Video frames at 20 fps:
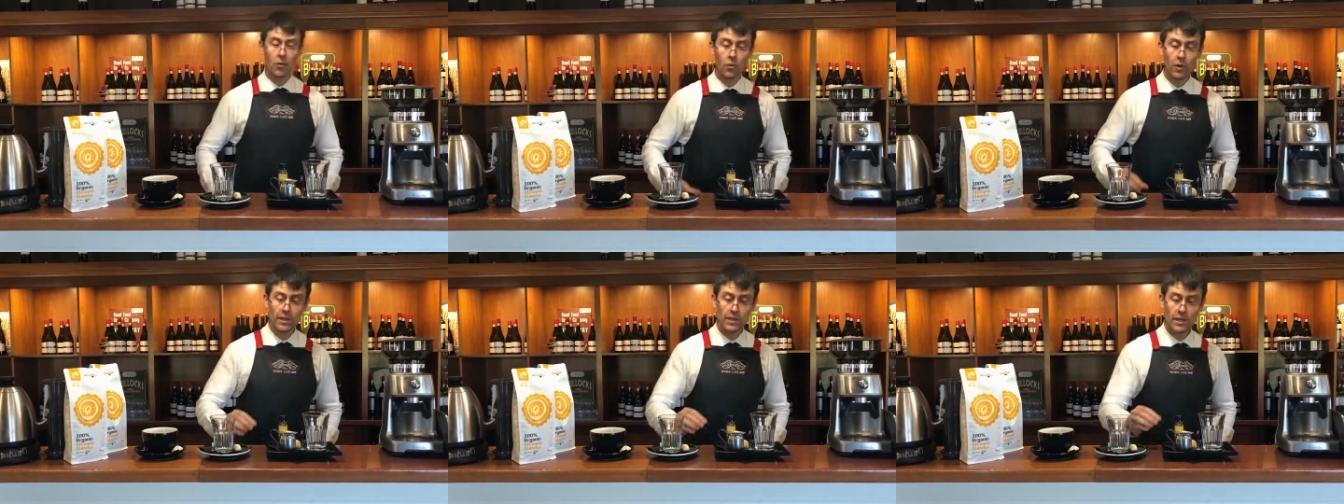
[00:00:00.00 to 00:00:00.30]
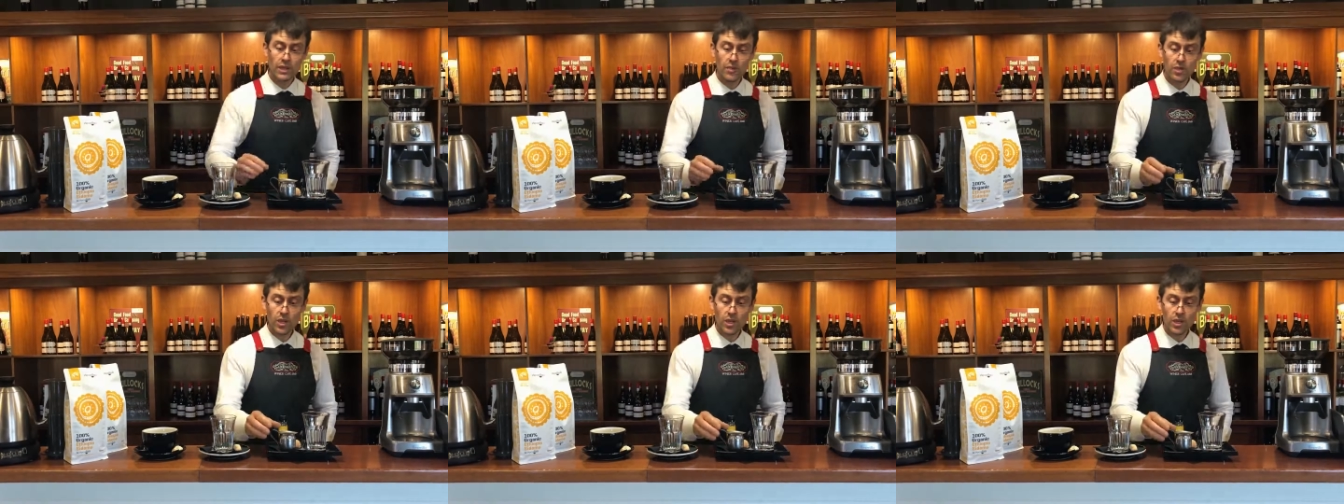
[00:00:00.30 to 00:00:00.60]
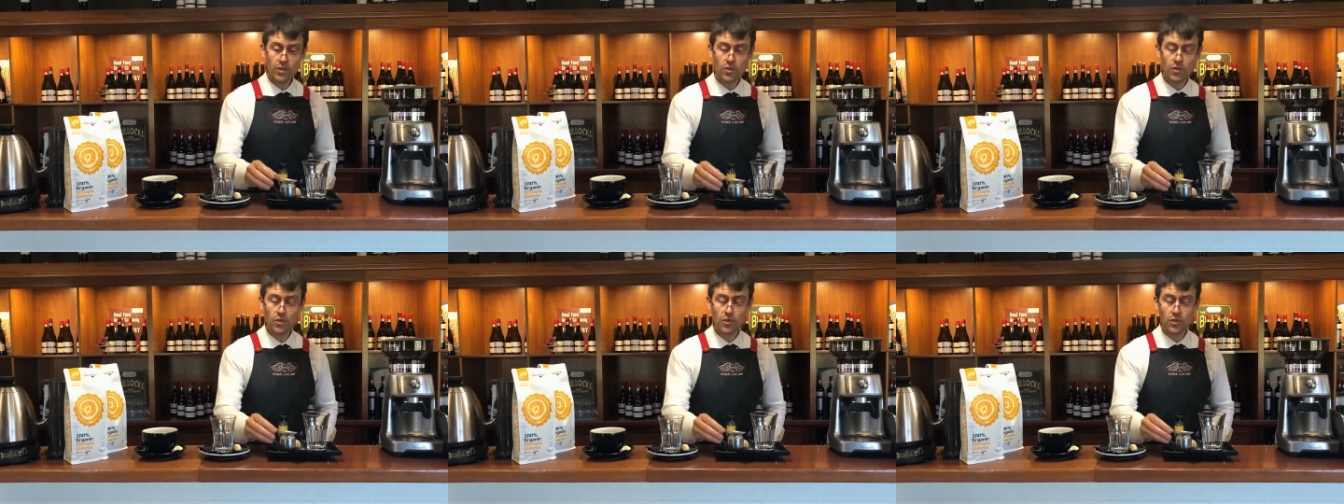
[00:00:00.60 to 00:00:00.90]
What I
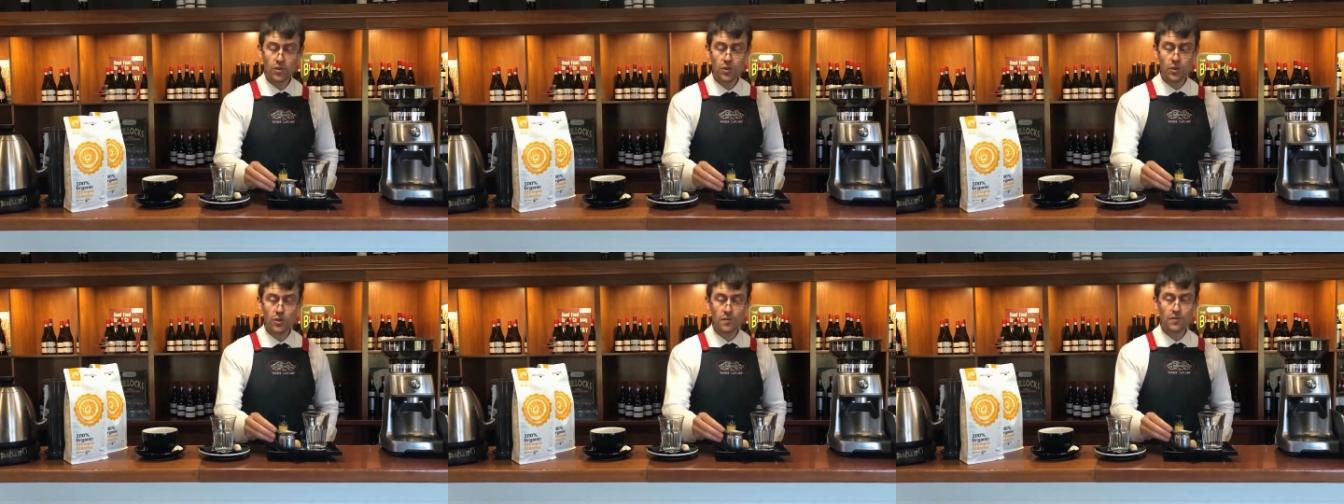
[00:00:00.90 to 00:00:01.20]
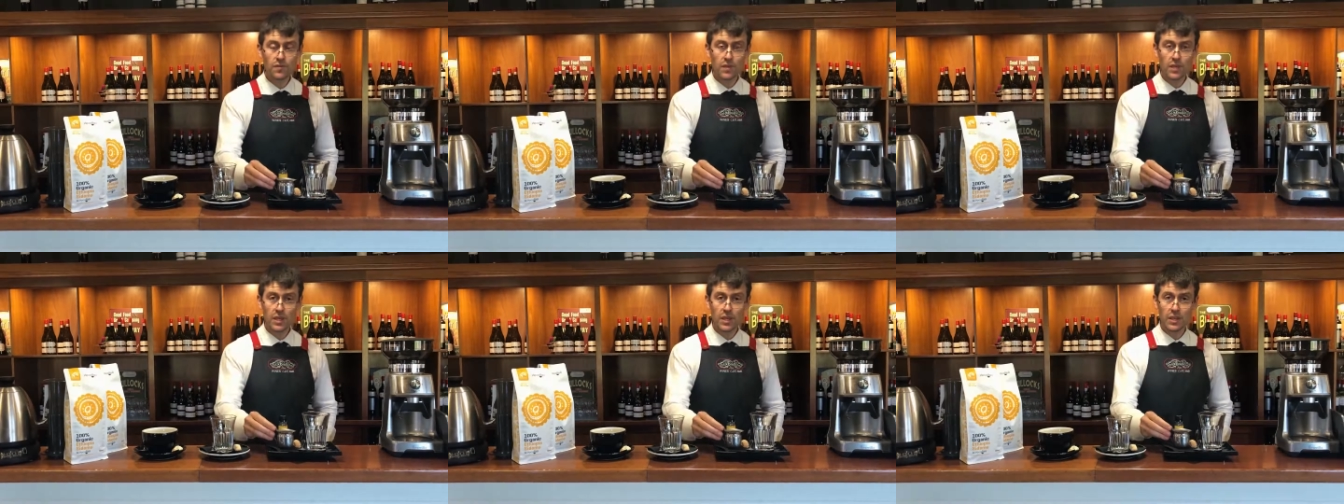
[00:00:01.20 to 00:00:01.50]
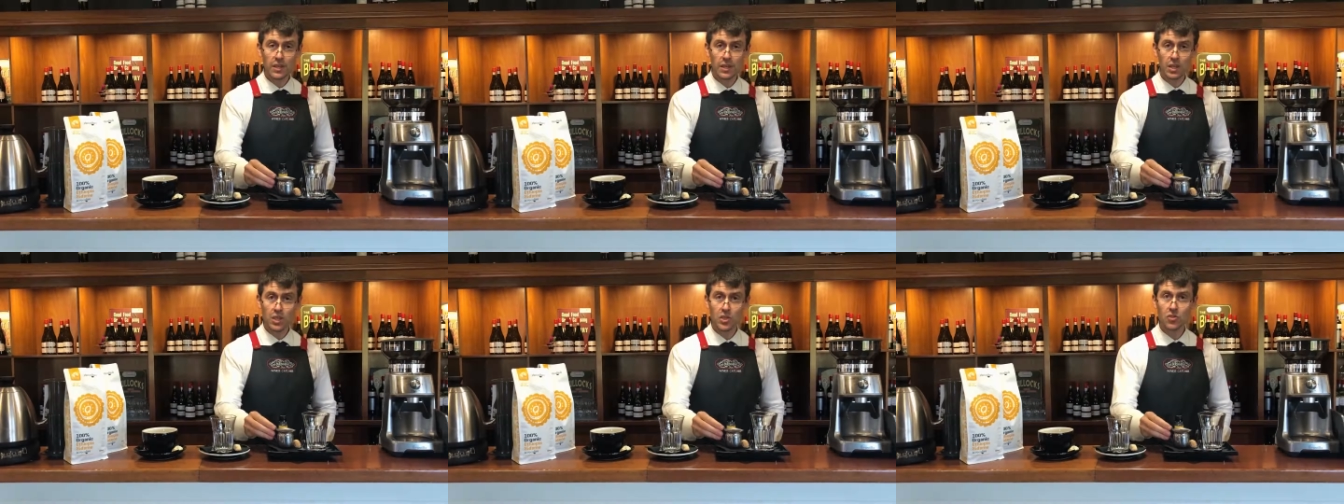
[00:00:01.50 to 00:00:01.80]
just served
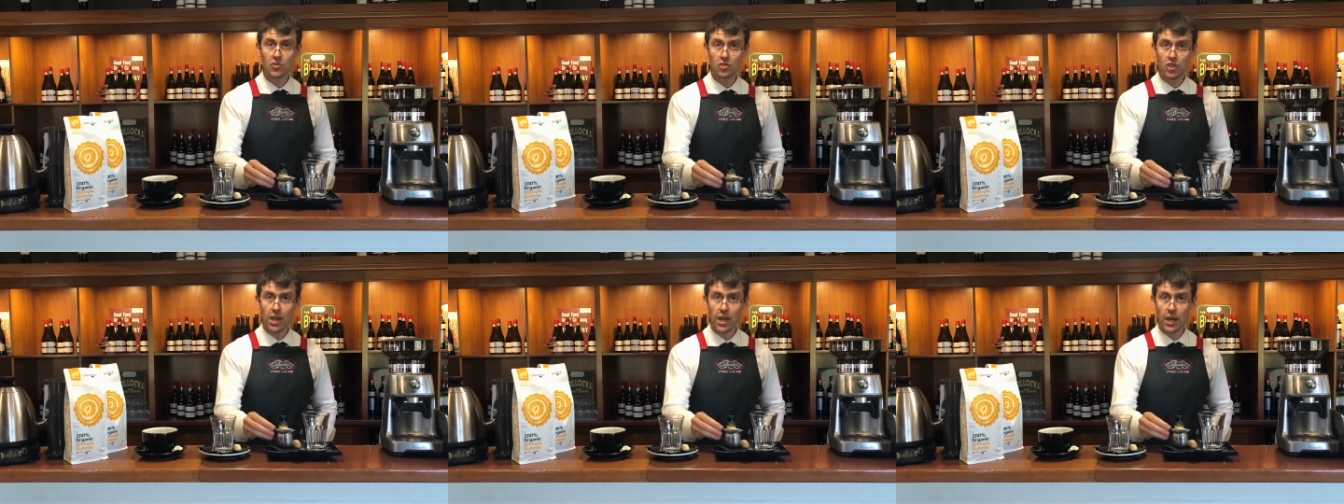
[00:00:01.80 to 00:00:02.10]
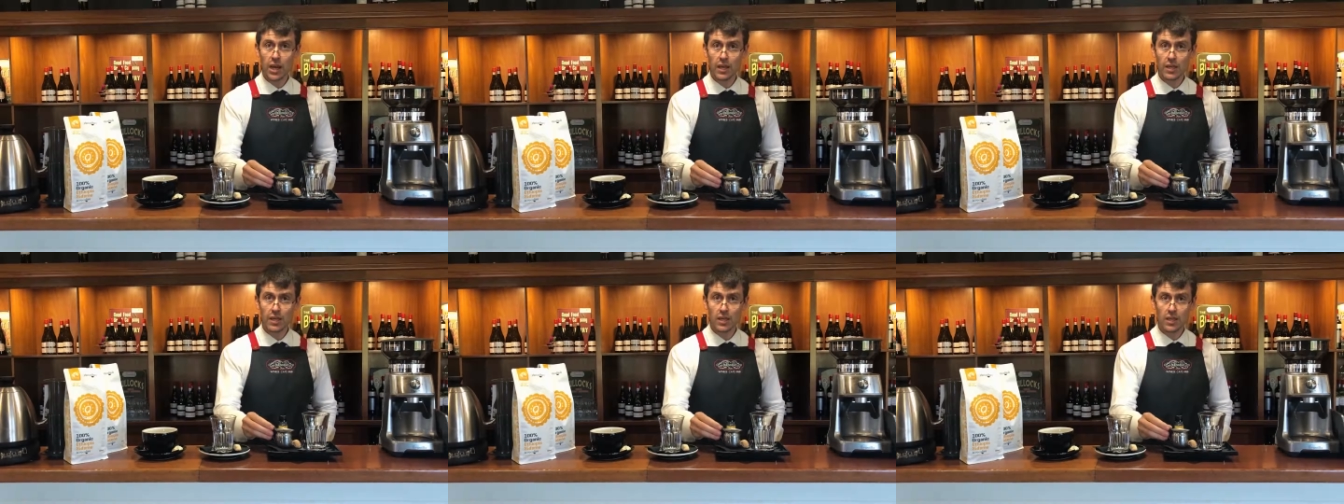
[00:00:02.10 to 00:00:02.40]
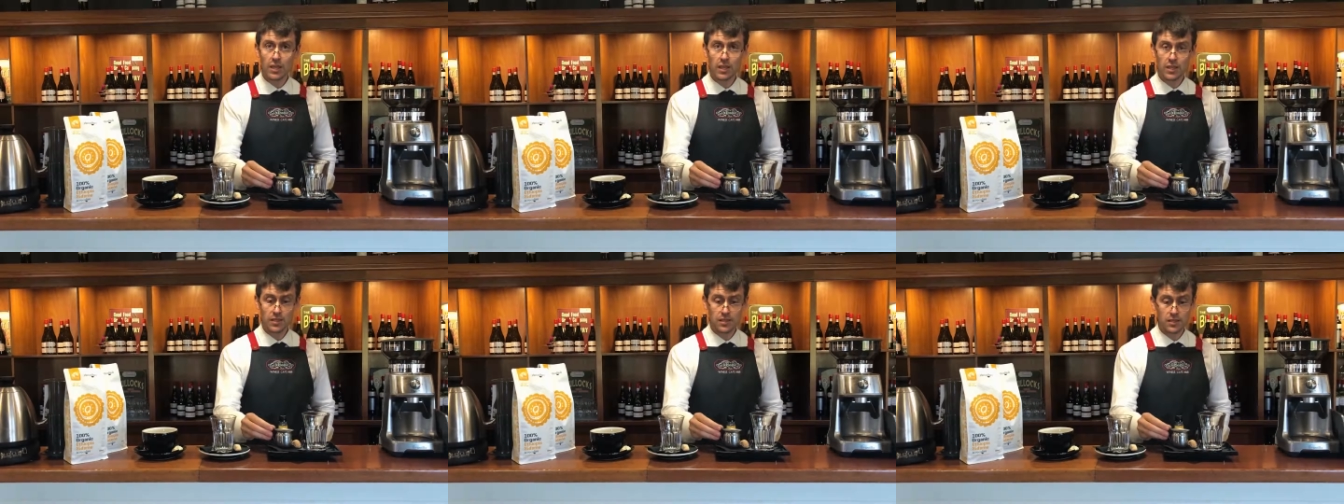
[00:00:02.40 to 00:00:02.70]
in this jug,
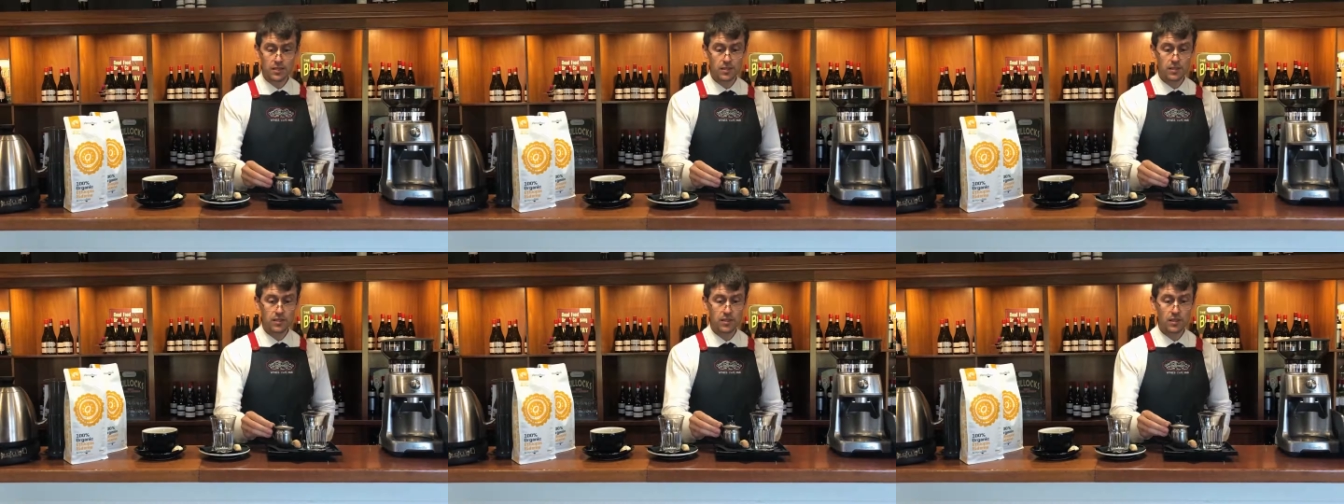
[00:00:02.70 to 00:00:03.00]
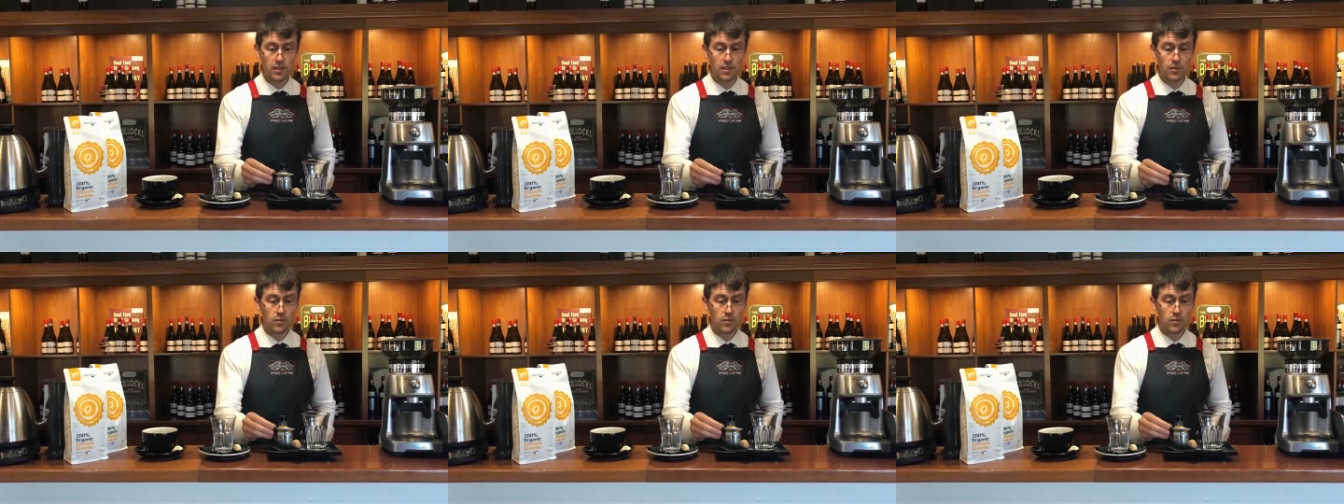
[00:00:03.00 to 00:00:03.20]
it's